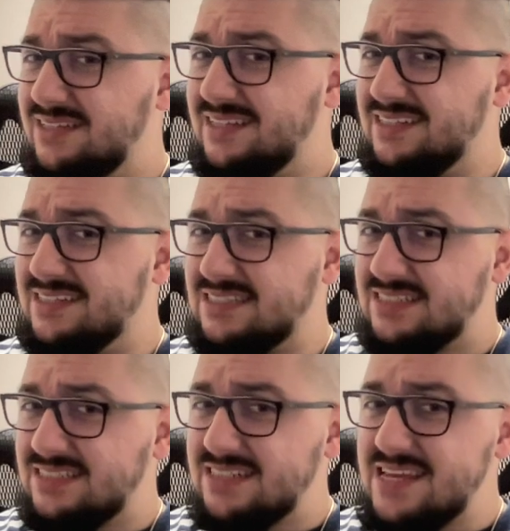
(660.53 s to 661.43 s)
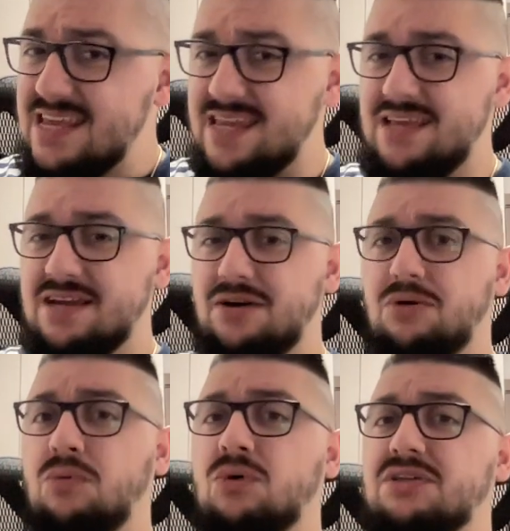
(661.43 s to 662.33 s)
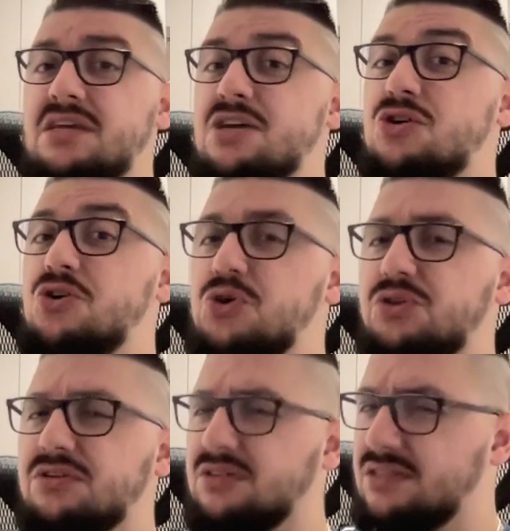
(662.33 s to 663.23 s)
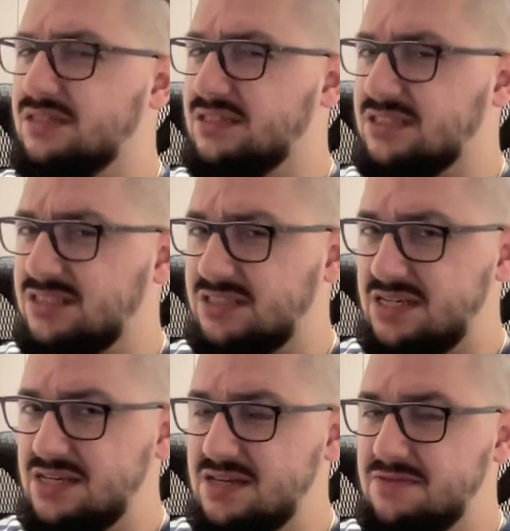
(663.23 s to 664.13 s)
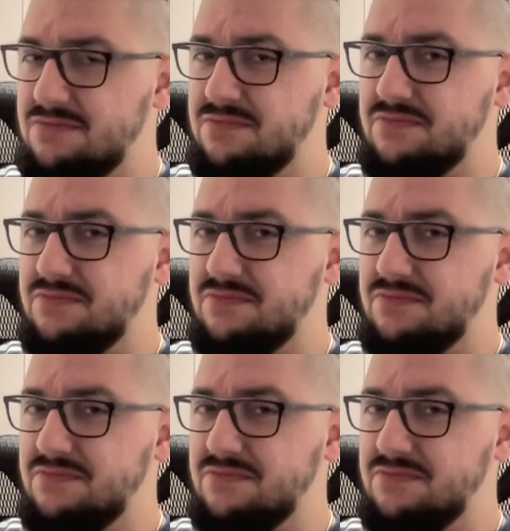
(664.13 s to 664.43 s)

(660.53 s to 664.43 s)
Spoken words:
didn't see what he couldn't see.